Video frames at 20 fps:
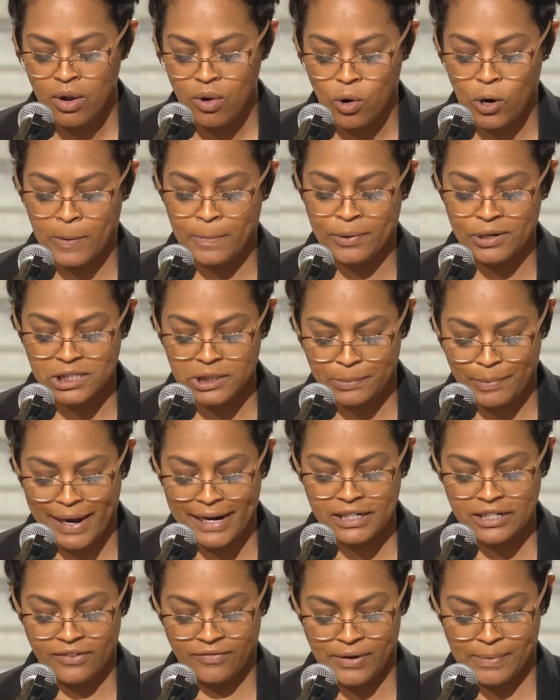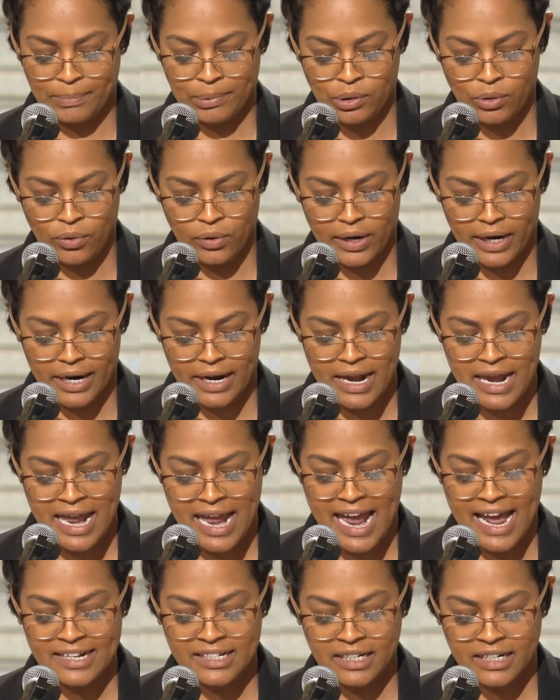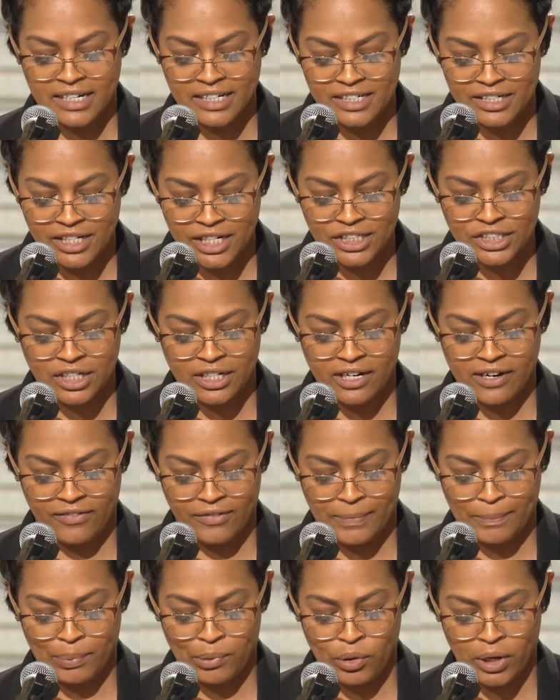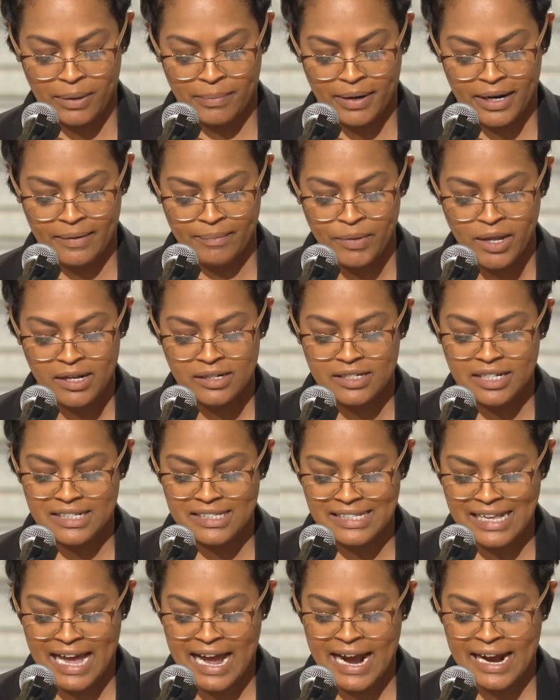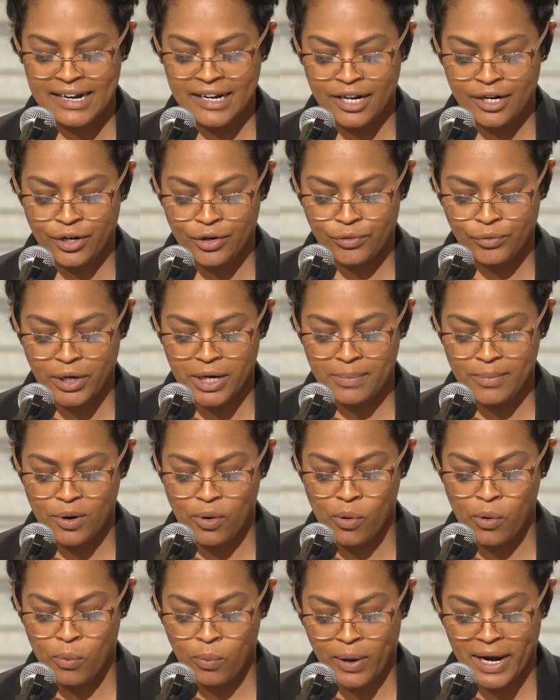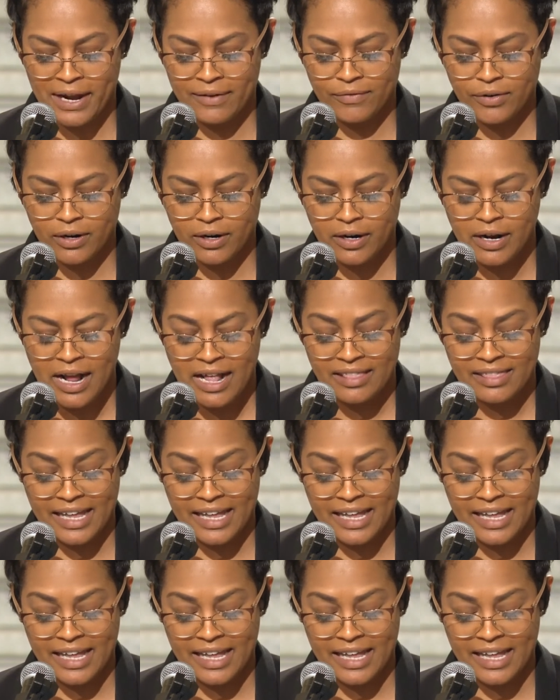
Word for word: or prospective employee as a condition of employment to sign an agreement or waiver